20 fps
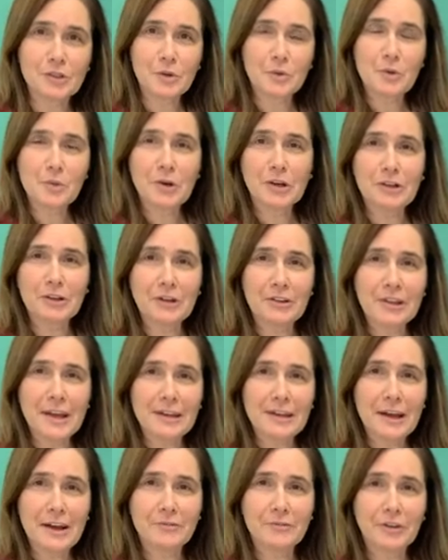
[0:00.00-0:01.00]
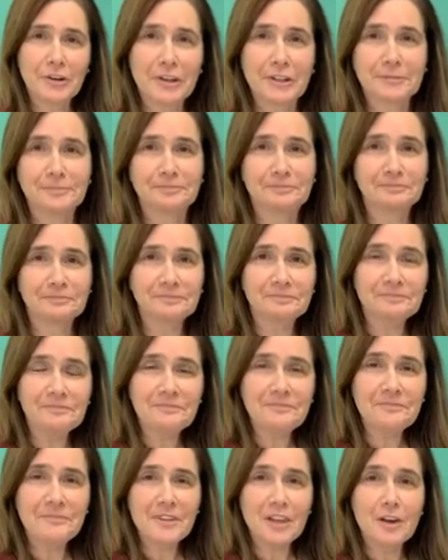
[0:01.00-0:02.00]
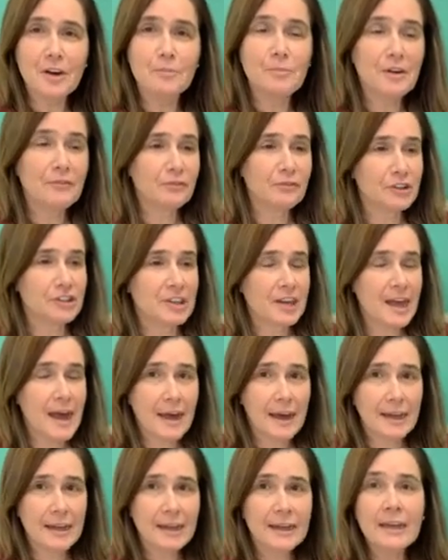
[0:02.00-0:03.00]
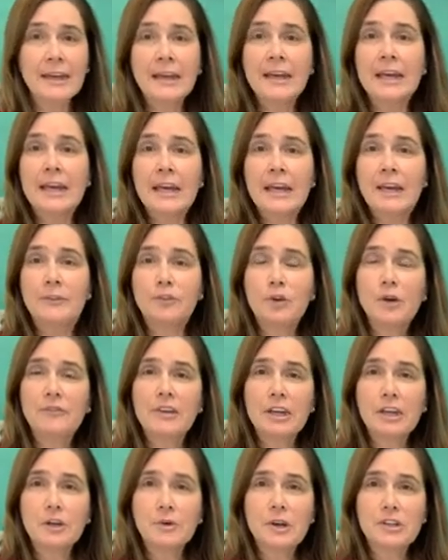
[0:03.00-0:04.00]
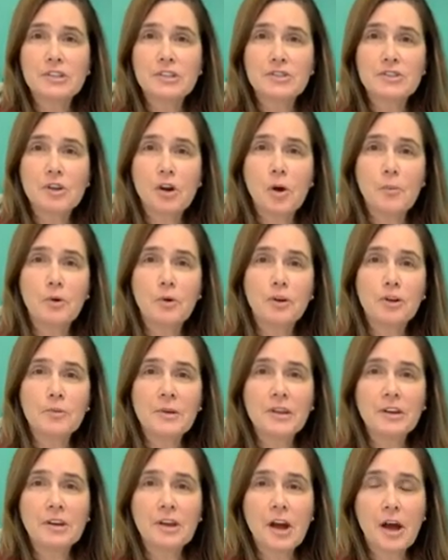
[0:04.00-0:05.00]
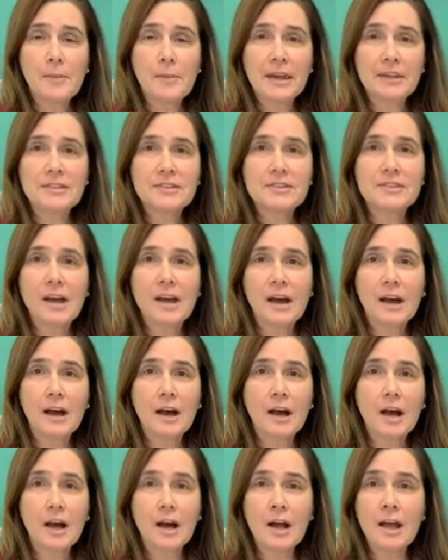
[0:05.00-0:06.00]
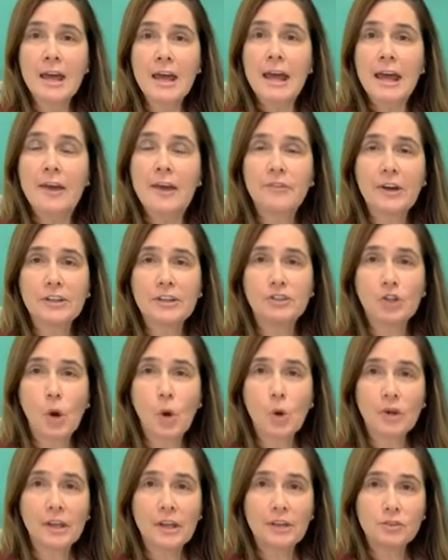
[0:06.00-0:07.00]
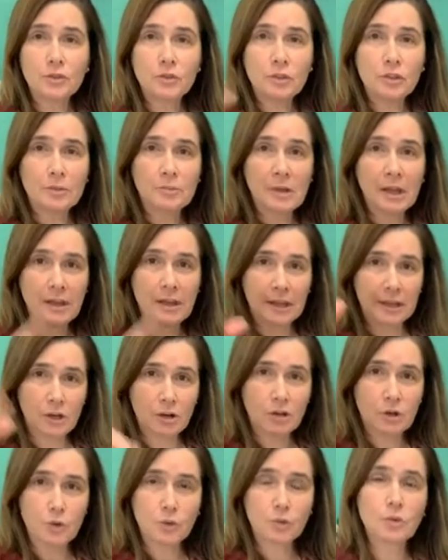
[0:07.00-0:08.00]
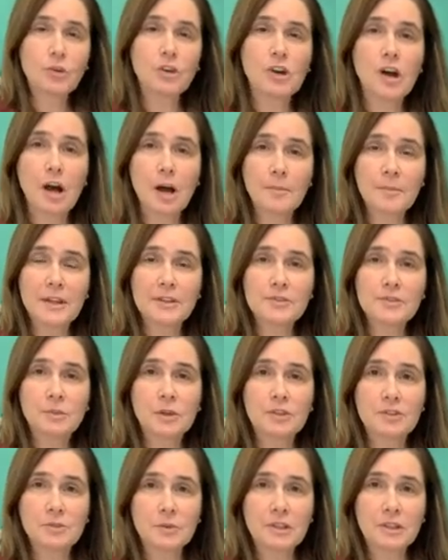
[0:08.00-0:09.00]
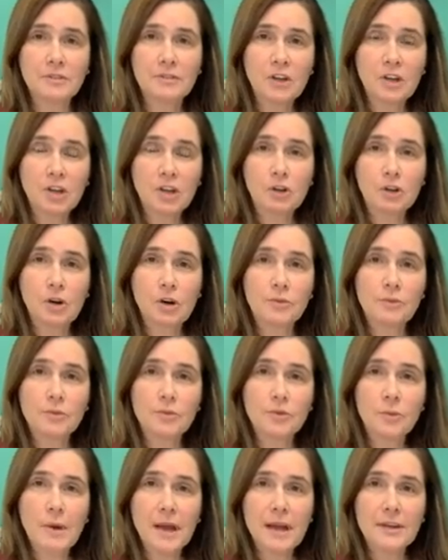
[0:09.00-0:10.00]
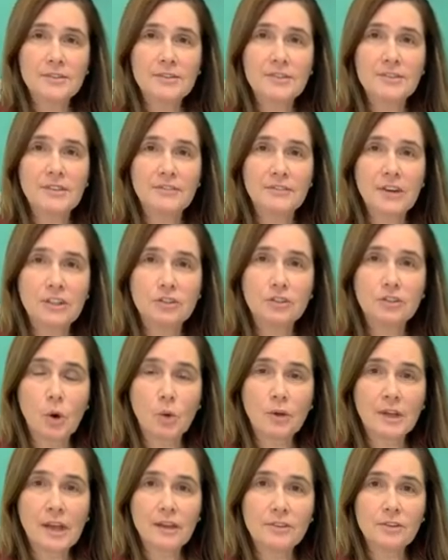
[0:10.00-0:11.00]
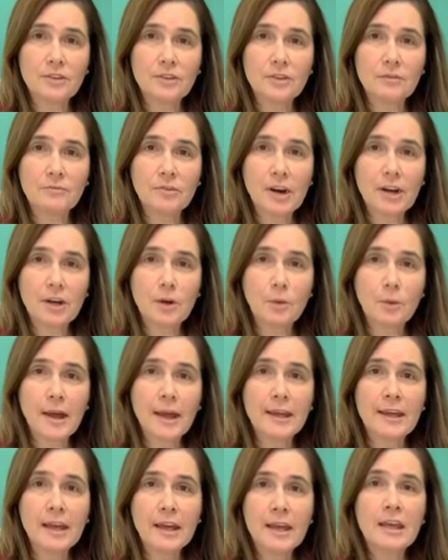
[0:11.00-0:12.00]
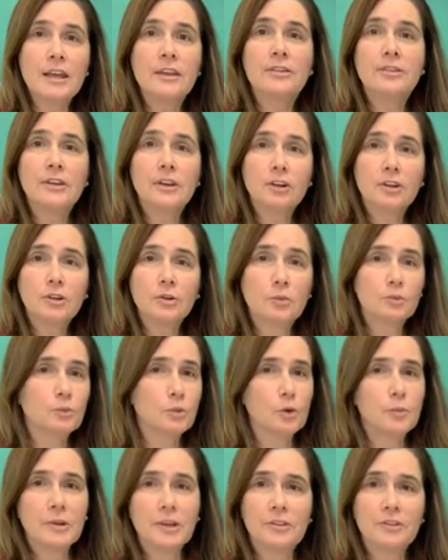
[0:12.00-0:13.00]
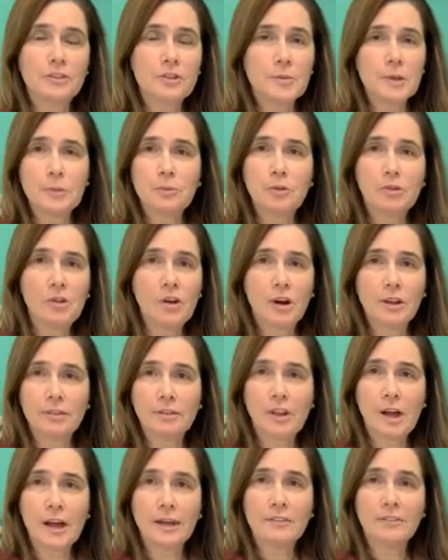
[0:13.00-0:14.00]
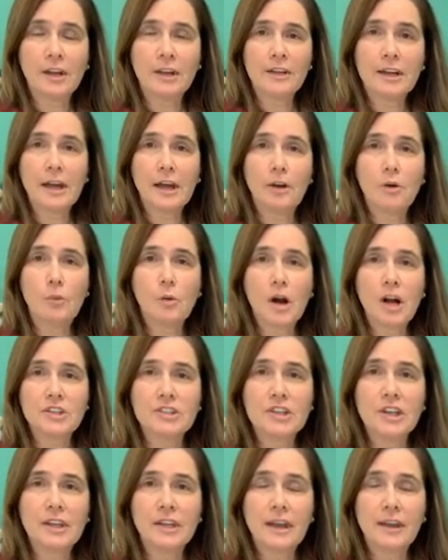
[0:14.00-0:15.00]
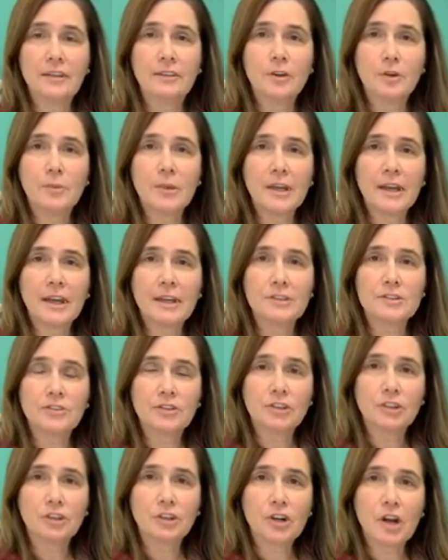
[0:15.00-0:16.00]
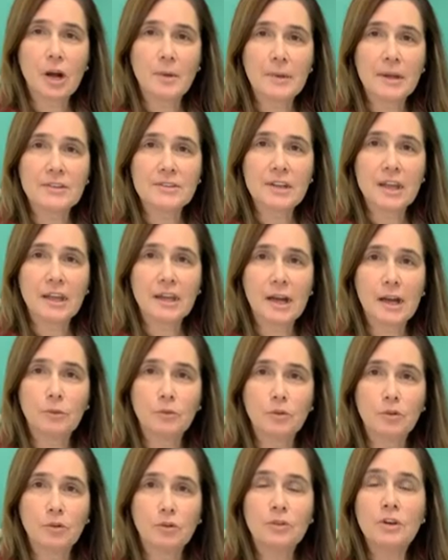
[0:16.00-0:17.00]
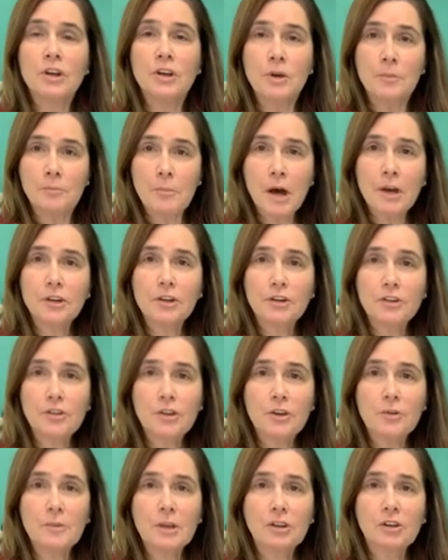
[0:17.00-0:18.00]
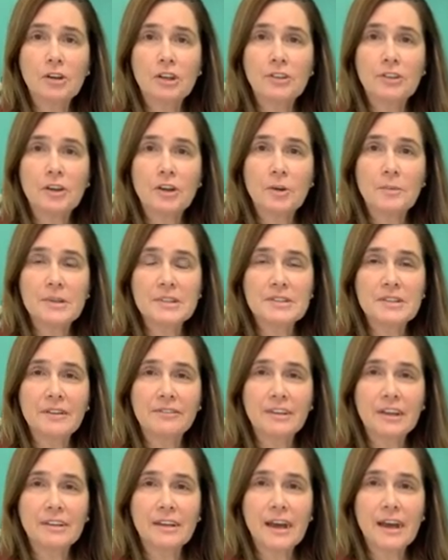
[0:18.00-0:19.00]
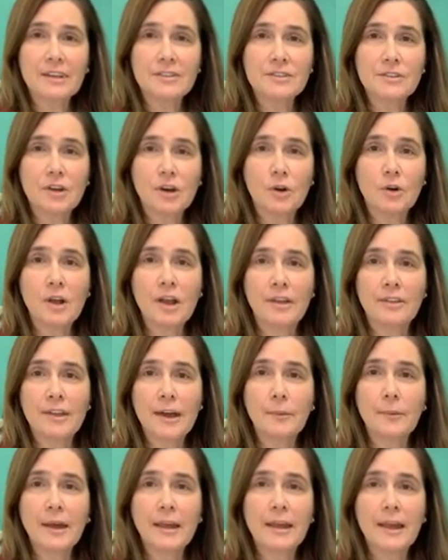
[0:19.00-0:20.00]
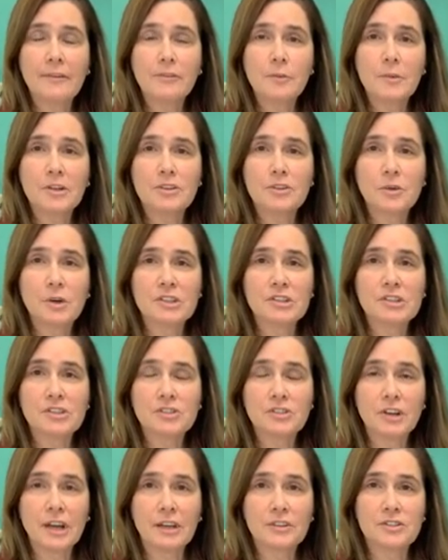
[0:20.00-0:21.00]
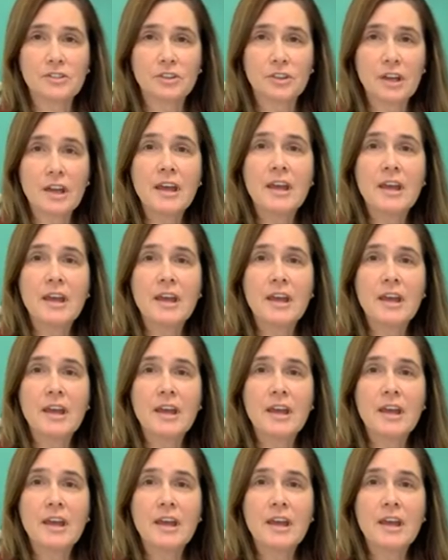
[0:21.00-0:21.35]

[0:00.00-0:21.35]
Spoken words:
we're working on that now for you. But for today, if you have any questions at all, put them in the comments. If I don't get to them, I'll go through the comments once we've gone through the waxes. If I don't get to them right away, there's people online right now watching, and they'll be answering your comments, and I will monitor them and look at them and stuff like that. So that way everybody's questions are answered.